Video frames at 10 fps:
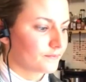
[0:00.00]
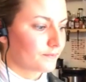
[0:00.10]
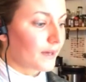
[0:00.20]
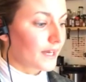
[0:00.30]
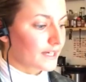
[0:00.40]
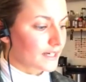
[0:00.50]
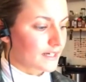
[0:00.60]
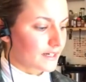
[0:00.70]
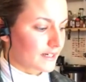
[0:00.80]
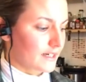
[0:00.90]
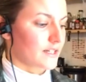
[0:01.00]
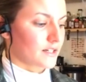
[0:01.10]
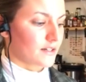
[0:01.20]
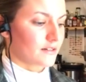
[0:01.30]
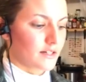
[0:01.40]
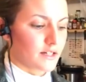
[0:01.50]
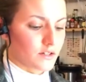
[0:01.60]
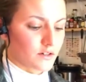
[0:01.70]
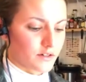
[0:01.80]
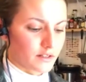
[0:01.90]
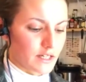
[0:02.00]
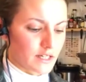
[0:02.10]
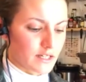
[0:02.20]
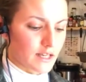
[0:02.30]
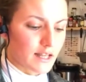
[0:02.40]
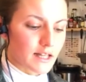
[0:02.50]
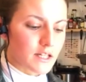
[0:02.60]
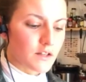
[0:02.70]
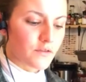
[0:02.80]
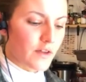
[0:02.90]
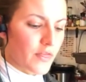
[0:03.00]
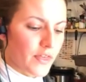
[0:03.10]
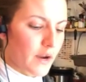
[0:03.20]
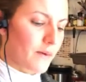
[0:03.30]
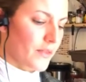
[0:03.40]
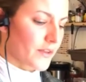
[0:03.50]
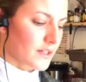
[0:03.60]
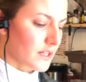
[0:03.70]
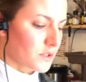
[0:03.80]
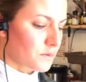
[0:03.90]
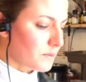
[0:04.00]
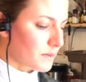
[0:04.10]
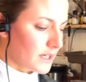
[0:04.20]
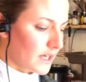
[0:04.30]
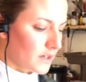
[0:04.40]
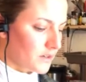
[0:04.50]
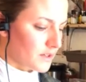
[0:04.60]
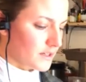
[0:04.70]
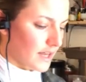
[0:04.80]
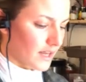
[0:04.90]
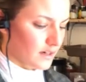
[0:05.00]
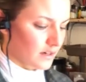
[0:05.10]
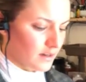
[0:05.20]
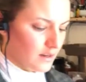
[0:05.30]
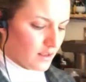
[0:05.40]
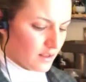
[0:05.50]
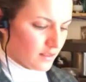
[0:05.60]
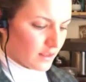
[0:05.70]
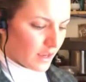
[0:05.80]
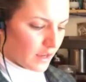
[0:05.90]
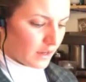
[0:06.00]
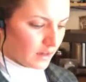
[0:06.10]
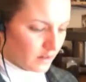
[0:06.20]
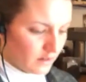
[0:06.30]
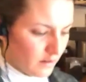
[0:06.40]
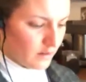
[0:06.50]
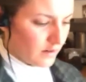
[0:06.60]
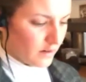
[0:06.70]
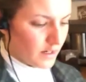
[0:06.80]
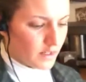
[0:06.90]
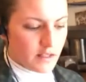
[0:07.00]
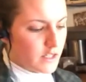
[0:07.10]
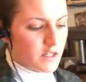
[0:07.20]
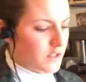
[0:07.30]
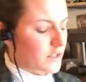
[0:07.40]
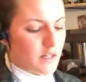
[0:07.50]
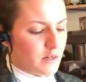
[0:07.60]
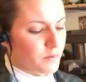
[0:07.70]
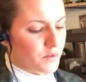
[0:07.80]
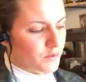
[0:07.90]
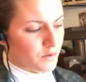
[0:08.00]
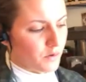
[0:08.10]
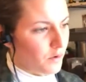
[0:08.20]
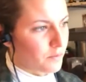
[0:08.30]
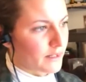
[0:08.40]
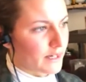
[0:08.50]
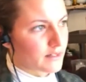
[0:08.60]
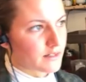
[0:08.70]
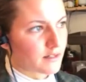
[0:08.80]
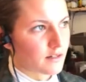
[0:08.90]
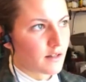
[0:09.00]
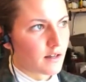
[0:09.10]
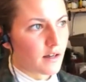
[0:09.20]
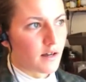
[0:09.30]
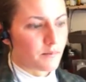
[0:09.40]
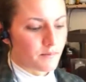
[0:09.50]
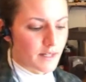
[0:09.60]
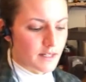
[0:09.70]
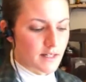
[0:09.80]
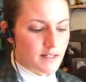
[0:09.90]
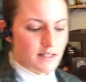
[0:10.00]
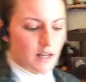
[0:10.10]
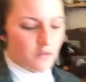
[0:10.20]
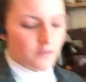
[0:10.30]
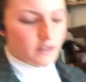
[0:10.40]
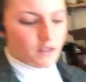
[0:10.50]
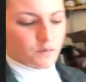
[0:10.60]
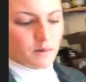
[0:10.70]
but it is certainly easy. That's the fun thing about things like sweet potatoes, is that this is just going to produce a whole plant. This itself, like the sweet